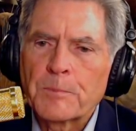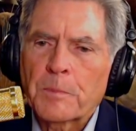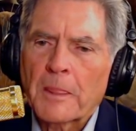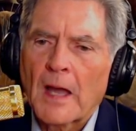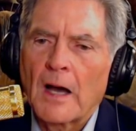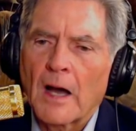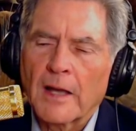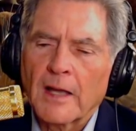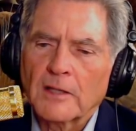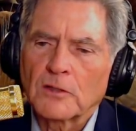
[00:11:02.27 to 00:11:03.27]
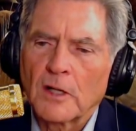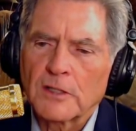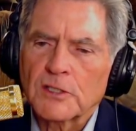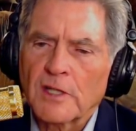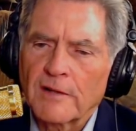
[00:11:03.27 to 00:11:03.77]
I got to
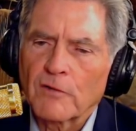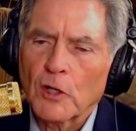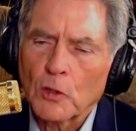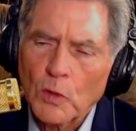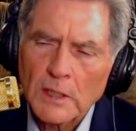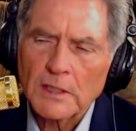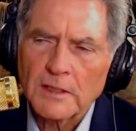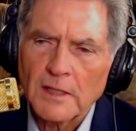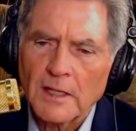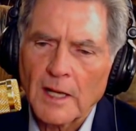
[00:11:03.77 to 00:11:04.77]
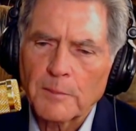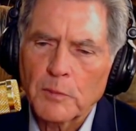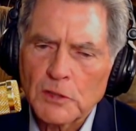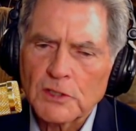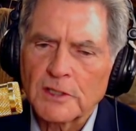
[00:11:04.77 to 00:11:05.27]
understand very quickly that I
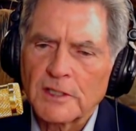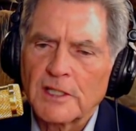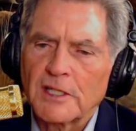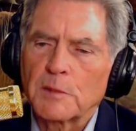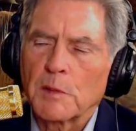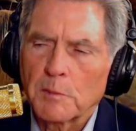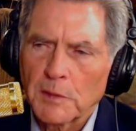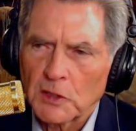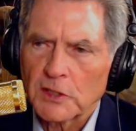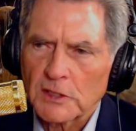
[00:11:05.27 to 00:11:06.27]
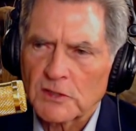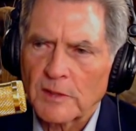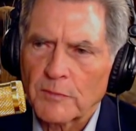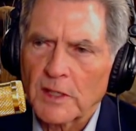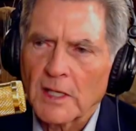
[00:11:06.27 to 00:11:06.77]
personally need to be building
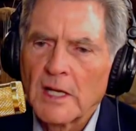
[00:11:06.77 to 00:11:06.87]
something.